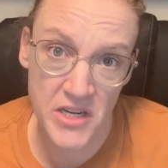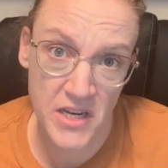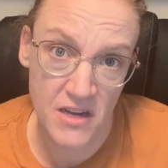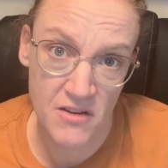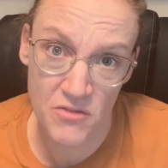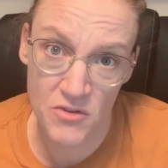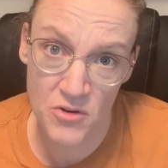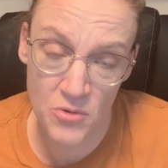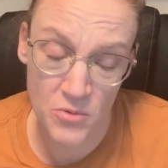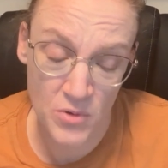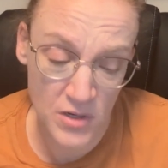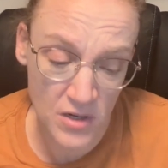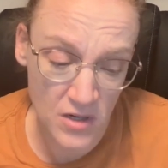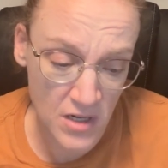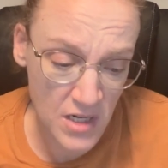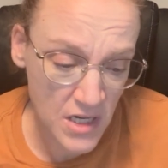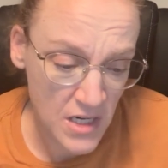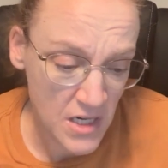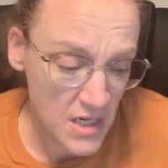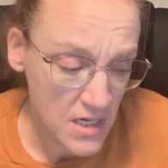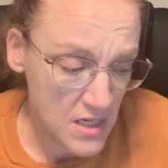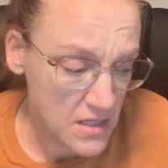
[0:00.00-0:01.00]
after work
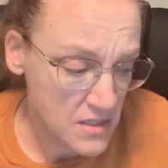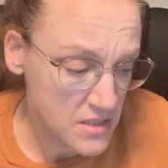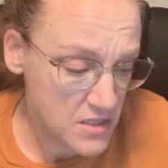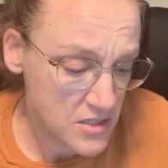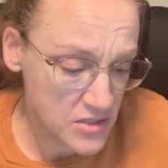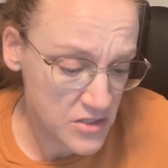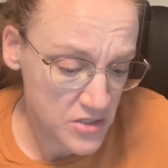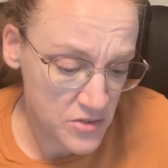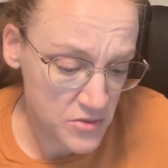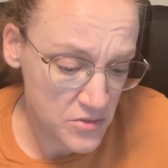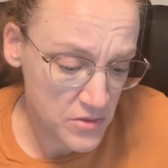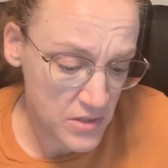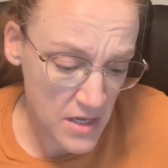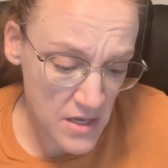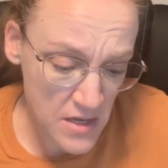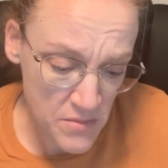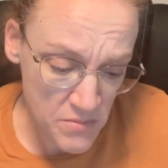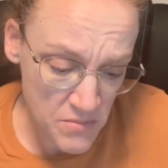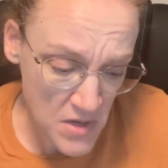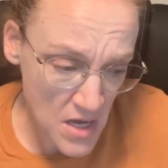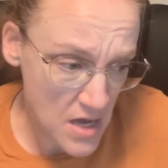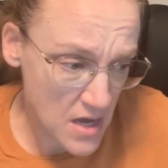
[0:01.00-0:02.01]
to do
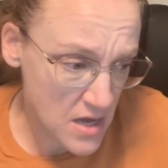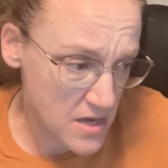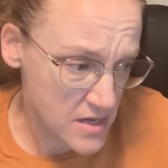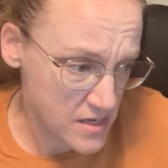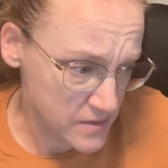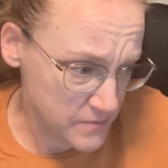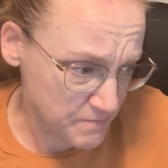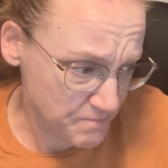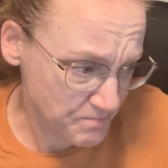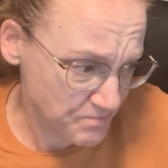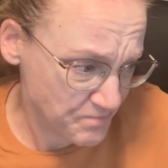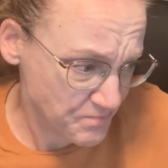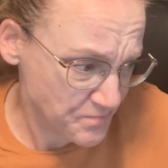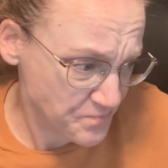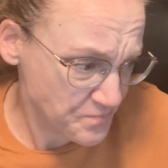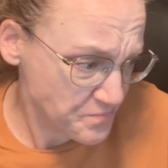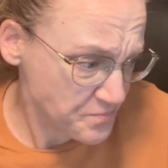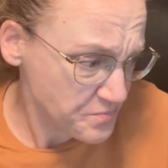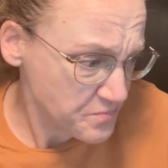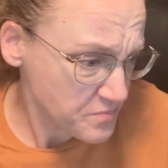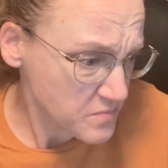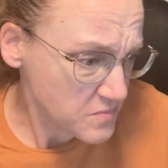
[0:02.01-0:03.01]
them.
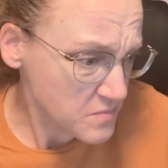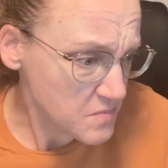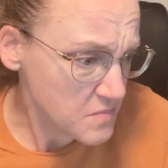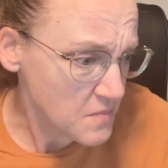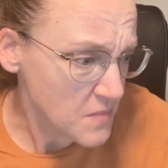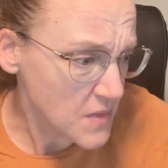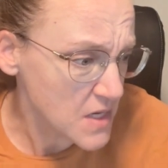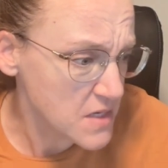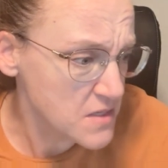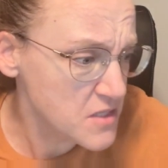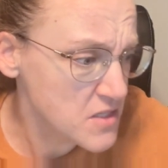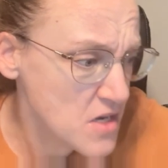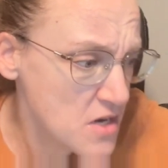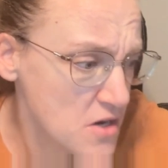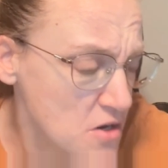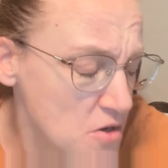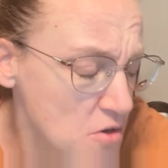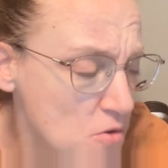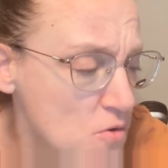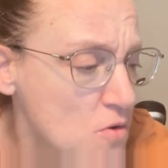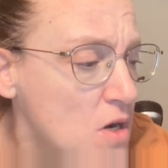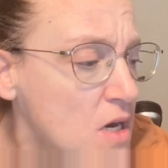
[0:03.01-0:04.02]

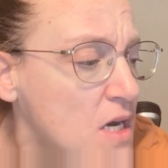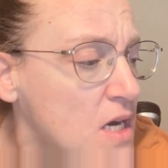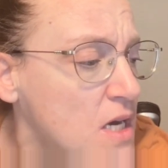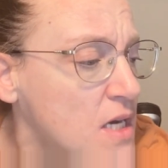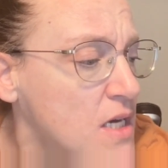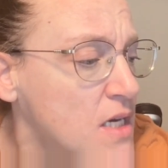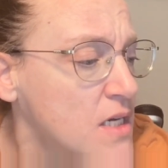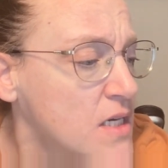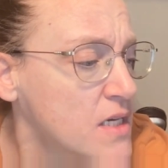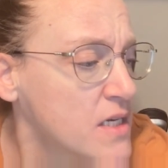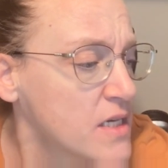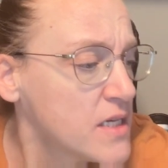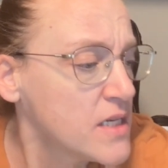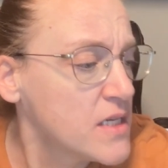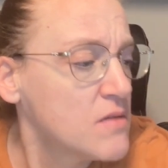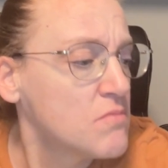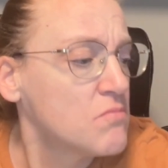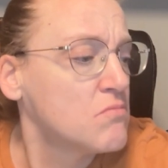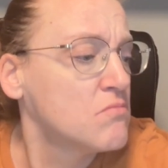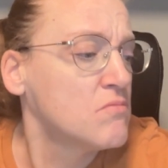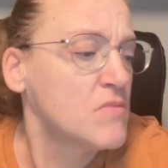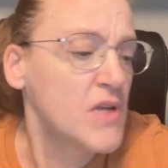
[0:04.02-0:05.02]
So
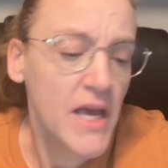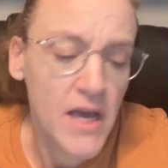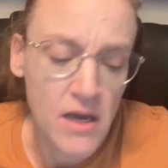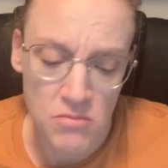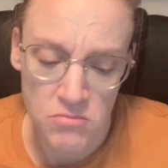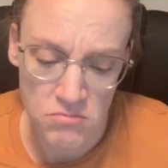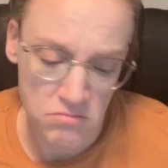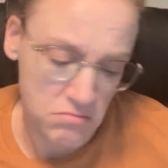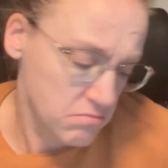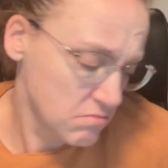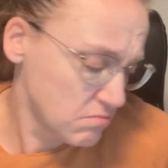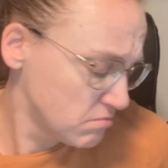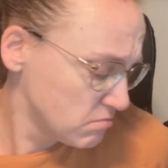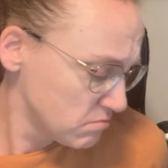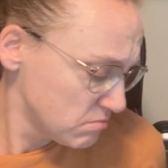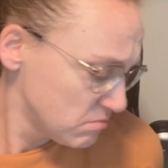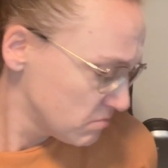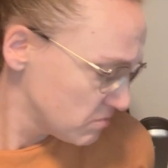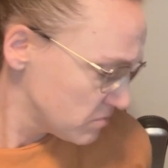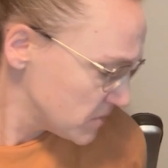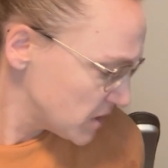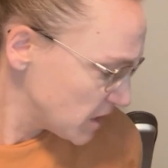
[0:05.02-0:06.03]
yeah,
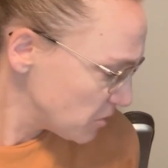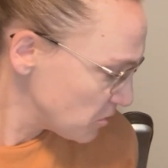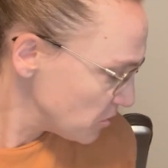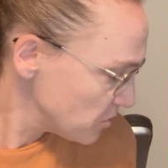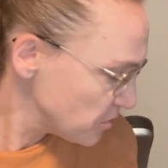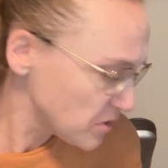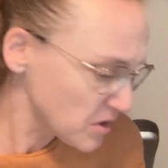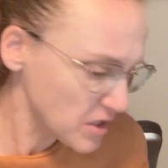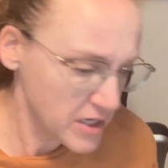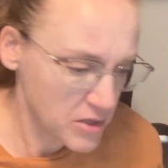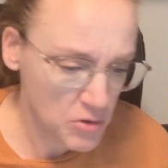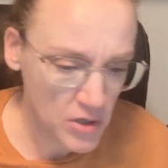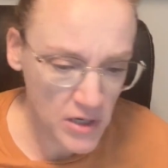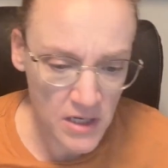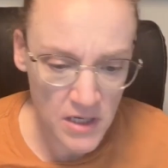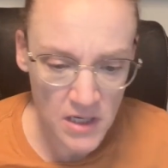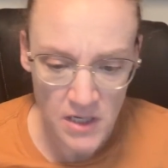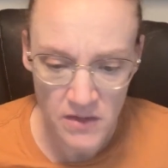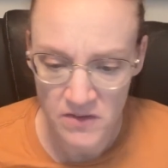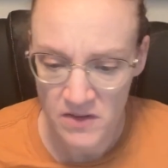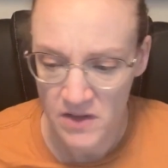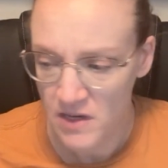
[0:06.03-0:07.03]
they were pretty quick
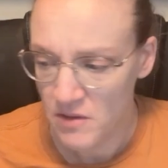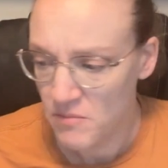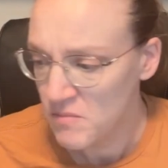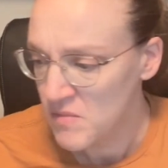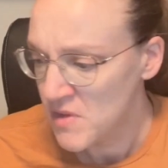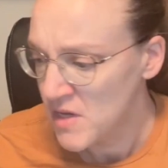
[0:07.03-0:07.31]
and easy.